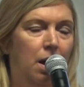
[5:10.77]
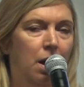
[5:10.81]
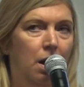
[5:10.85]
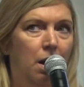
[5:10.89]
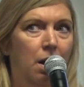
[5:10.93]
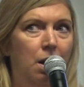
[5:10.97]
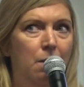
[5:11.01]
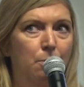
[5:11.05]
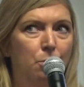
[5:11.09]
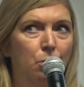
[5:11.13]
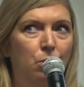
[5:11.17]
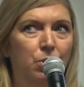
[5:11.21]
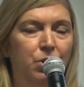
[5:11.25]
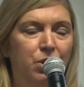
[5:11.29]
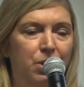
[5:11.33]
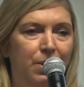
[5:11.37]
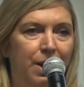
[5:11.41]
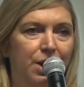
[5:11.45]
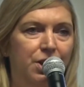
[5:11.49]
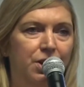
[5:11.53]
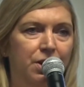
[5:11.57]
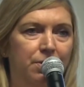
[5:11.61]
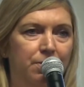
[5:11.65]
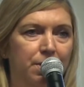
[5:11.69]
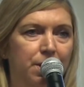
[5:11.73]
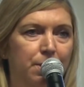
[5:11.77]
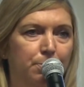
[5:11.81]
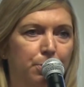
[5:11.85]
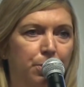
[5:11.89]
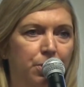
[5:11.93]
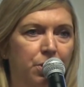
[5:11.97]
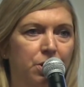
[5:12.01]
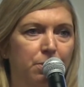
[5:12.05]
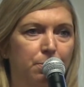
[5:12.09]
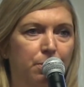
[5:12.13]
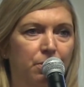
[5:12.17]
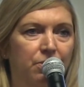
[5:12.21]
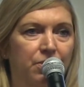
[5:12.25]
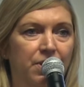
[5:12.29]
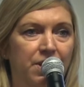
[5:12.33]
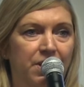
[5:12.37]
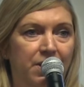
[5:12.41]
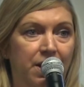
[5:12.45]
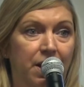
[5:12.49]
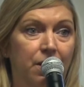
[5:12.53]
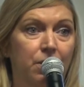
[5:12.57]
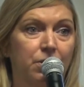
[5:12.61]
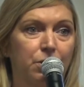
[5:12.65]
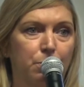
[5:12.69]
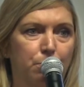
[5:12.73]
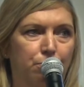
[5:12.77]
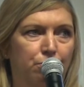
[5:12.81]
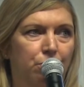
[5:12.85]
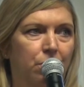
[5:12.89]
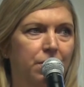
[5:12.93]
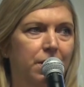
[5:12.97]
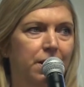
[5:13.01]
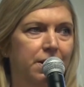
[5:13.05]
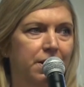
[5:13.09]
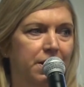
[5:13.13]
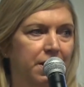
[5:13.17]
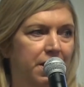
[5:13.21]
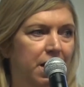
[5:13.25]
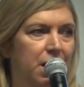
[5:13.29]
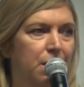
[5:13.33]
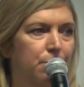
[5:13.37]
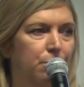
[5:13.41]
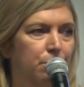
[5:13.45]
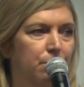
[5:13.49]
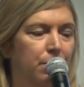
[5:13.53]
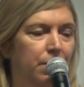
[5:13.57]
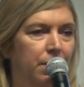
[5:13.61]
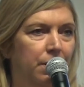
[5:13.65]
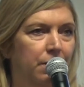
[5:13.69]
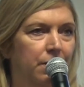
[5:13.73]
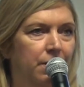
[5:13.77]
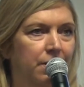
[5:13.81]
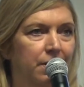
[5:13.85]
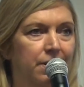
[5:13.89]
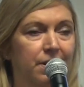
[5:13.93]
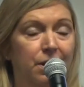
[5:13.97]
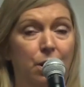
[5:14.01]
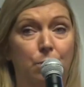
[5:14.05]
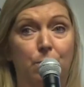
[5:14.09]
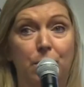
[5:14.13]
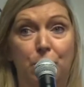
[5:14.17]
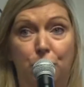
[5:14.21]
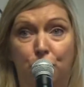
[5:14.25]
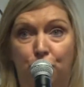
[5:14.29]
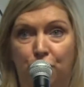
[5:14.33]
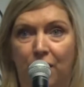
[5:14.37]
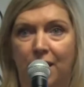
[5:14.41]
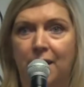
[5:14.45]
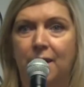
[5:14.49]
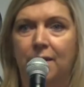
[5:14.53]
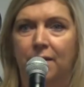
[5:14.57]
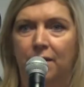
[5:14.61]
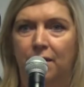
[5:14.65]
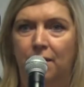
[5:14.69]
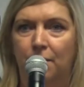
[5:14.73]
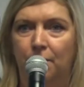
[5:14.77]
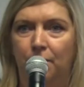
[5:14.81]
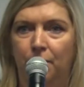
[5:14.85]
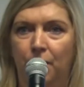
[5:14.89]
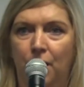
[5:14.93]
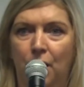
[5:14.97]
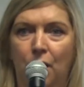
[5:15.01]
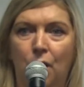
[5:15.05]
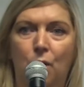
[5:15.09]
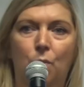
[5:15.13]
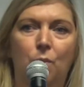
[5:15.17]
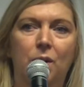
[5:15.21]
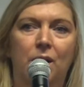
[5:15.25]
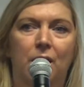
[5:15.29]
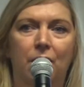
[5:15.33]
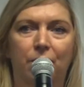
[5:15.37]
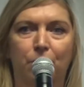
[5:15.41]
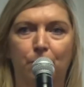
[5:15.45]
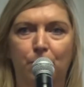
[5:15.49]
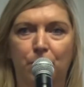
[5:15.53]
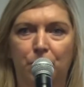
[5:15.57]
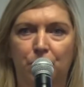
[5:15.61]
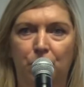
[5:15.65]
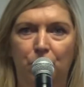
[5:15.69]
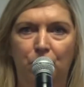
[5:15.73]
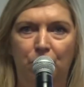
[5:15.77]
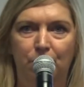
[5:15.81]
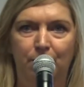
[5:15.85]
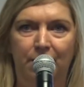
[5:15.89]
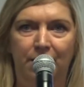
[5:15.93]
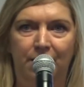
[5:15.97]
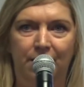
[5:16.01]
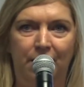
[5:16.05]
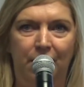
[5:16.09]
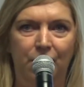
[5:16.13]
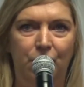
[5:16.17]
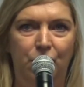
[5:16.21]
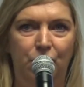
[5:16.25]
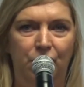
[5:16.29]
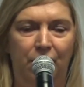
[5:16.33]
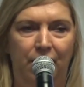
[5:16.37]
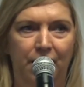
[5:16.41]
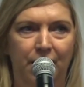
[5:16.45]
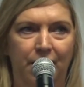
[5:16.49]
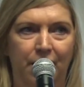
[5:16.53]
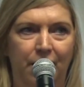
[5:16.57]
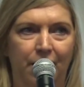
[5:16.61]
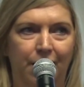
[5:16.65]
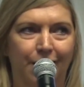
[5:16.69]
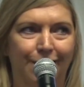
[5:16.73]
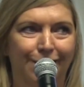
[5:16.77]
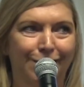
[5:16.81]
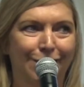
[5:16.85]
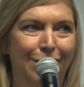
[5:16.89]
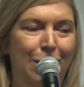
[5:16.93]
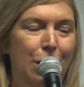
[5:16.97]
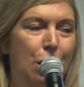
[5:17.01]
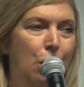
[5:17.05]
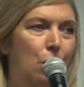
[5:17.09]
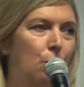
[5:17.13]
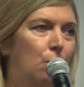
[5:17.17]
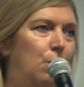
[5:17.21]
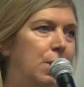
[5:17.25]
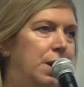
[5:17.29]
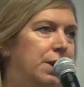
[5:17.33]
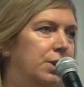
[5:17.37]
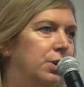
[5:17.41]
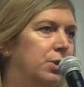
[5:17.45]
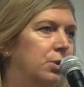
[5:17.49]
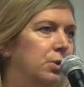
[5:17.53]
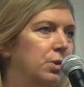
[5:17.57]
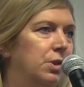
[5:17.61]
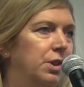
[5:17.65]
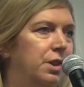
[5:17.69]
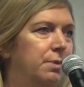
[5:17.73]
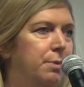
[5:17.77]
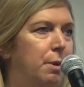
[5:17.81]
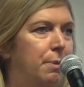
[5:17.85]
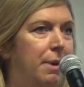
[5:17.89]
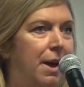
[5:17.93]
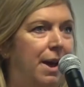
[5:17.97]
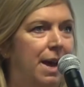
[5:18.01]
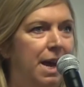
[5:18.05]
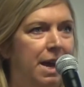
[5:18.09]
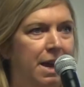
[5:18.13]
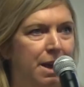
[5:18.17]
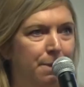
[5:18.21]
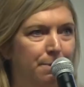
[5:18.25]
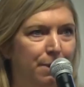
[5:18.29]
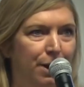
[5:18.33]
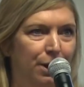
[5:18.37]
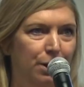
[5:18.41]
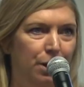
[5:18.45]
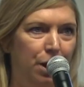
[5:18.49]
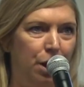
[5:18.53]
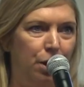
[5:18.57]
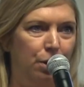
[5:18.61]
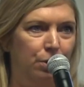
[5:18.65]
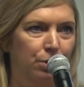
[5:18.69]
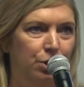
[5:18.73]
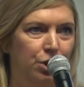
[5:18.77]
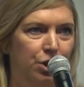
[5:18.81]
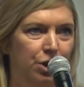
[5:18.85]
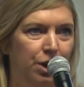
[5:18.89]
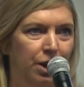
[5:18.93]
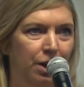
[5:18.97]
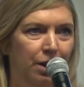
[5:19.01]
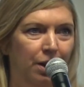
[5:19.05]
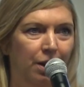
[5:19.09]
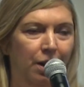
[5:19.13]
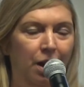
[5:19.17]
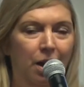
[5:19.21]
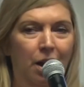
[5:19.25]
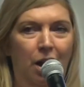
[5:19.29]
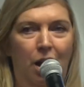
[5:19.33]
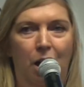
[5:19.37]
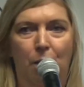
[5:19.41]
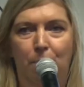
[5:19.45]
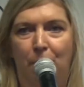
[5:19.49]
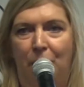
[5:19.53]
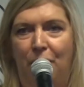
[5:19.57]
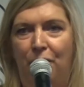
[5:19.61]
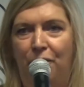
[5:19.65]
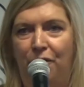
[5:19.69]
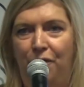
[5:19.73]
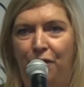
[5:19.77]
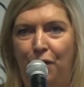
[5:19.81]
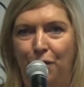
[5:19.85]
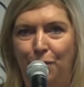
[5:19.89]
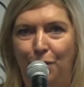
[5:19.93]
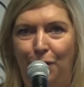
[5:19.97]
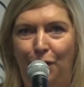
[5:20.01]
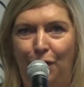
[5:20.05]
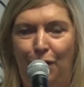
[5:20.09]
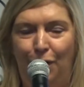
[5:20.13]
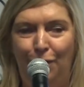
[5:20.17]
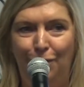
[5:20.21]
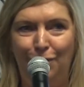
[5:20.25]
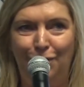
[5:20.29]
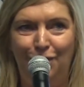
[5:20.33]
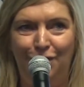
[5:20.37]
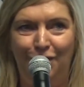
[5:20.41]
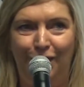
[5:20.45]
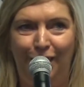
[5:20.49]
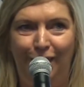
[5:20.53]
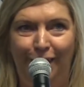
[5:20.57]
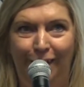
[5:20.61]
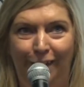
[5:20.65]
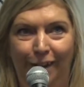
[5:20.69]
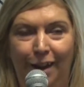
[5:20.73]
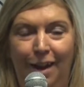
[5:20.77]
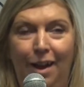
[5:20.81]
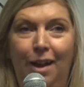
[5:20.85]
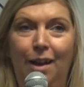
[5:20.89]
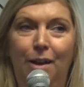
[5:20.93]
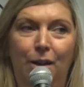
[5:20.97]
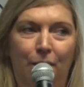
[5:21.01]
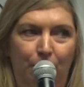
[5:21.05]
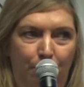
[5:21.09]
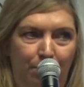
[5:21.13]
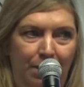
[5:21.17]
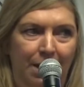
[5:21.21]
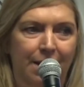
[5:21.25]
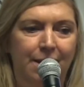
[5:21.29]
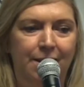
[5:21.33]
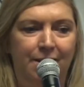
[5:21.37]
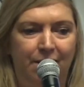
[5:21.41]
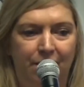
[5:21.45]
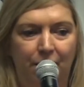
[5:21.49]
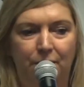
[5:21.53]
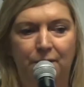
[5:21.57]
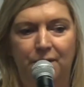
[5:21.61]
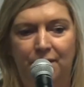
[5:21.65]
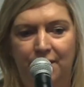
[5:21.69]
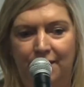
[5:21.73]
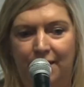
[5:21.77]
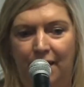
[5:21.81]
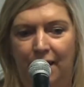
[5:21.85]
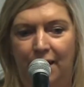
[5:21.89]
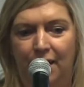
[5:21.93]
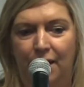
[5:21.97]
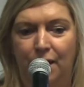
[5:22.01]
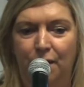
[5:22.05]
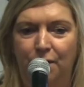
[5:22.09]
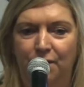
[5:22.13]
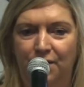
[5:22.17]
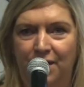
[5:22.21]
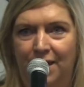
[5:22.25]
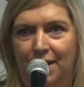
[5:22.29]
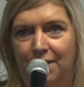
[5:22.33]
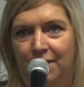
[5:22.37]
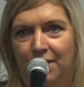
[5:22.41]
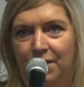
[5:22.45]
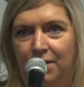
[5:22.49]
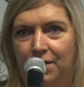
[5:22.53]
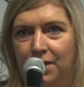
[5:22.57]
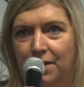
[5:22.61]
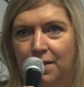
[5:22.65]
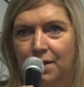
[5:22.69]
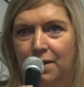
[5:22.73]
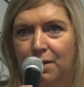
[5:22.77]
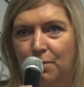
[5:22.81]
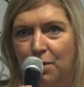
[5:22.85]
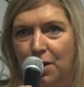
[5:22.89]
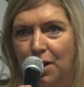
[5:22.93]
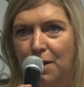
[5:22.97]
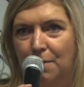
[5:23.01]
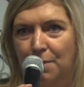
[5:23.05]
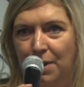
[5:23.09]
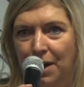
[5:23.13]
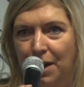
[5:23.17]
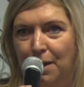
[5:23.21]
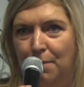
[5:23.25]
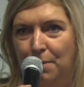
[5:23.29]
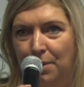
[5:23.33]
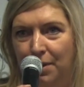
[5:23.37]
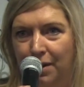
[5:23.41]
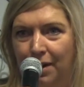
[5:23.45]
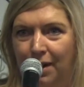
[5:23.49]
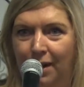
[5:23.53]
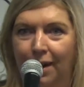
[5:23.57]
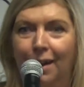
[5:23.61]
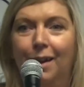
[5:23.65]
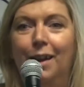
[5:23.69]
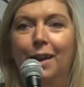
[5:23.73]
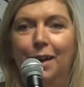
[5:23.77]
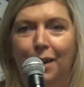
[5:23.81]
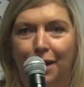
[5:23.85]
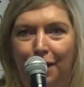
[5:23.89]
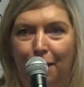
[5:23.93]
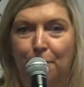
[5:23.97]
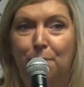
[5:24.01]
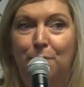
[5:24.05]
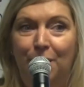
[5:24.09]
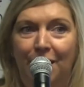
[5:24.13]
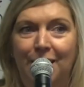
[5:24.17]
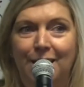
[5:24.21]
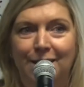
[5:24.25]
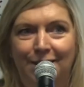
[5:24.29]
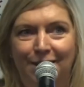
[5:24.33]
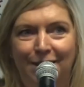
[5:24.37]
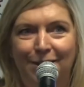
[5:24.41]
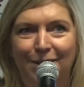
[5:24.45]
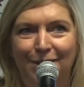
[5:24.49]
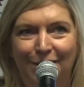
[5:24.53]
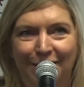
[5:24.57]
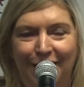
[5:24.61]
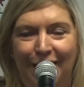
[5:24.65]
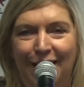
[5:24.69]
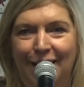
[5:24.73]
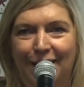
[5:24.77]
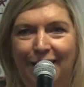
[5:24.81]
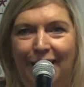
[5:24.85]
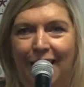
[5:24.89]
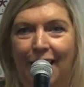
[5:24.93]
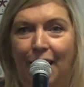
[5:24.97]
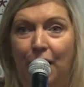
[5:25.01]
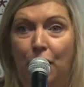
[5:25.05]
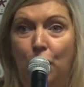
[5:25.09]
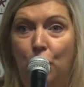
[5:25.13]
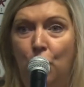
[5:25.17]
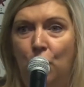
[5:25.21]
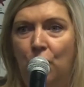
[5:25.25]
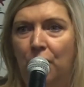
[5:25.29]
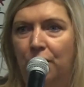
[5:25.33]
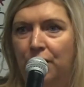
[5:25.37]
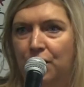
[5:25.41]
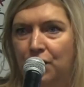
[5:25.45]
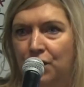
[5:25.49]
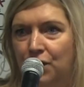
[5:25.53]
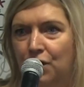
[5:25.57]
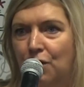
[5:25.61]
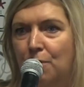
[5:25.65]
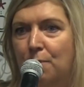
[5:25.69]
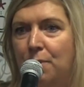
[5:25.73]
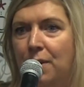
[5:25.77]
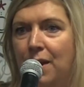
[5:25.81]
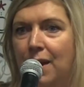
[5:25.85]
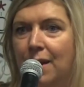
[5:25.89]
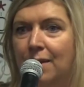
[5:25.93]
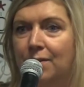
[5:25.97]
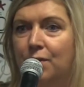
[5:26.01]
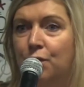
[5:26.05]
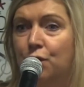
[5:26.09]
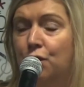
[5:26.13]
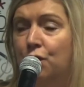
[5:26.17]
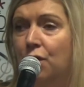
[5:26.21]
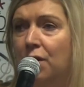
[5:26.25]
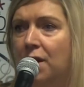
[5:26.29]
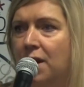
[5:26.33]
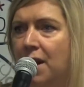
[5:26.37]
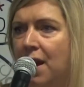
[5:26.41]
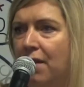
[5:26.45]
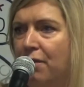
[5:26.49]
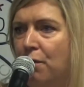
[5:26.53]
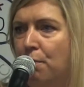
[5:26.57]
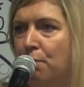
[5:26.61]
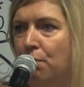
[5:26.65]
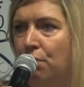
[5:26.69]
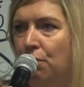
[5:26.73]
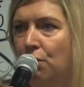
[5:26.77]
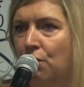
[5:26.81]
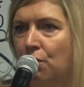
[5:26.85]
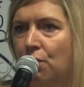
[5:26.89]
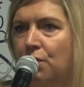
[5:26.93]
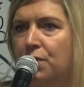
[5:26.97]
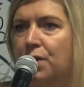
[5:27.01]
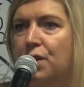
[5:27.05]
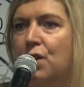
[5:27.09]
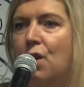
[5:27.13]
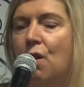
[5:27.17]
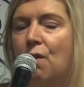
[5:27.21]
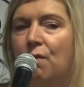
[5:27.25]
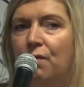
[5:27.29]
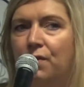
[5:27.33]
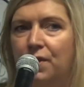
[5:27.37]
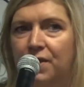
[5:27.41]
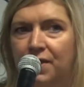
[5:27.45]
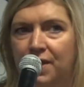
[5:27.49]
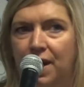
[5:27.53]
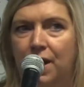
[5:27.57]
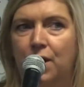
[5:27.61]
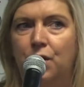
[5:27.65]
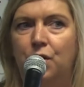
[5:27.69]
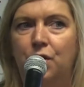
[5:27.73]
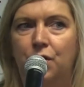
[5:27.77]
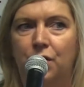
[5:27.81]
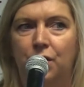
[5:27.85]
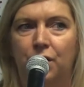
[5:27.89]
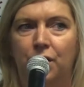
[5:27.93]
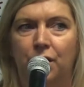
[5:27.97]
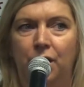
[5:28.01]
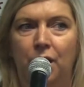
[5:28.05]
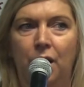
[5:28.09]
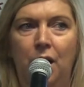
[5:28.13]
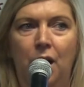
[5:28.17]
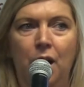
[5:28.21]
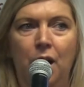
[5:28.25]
I'm also actually responsible for sales and product enablement. So we train them, we give them the documentation they need, we talk to them about email coaching, about phone coaching. Please don't say, you've downloaded our white paper. Please don't say that. Look at the topics, try and have a broader conversation.